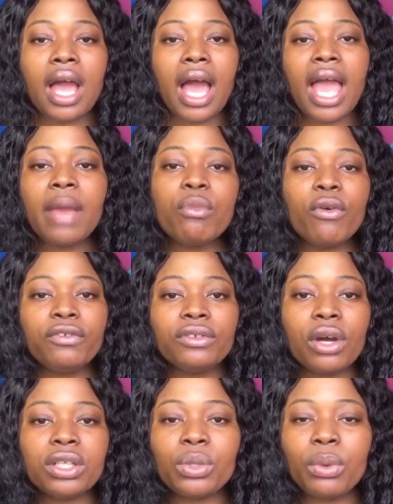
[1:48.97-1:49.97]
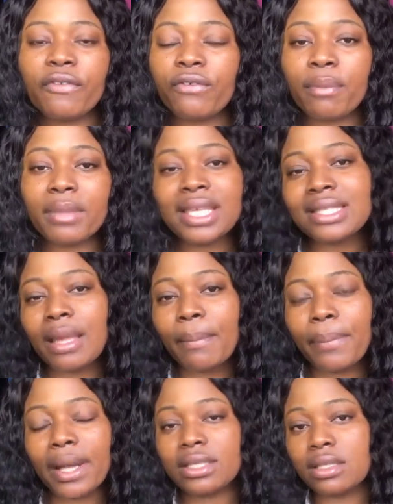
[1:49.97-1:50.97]
I moved all the way from eastern
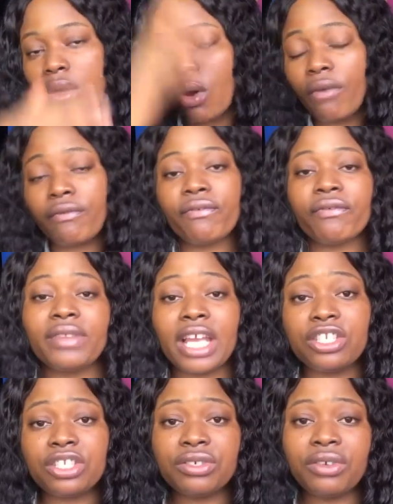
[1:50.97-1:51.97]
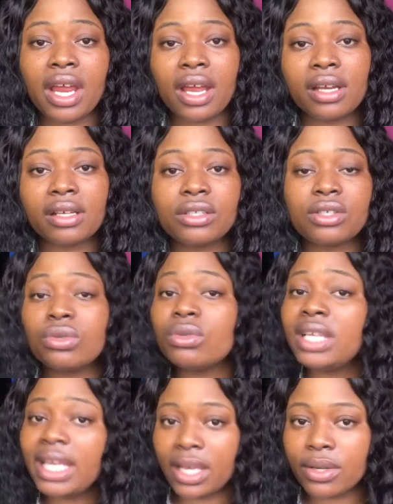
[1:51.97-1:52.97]
part of Nigeria to
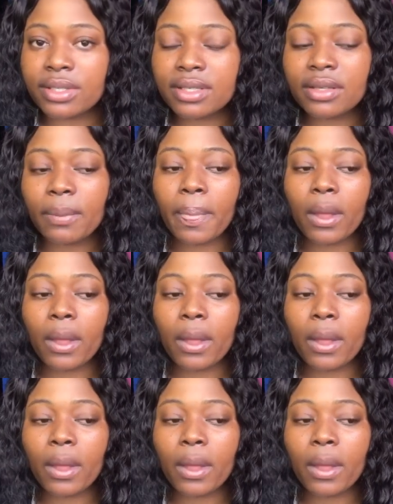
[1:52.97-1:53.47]
Lagos,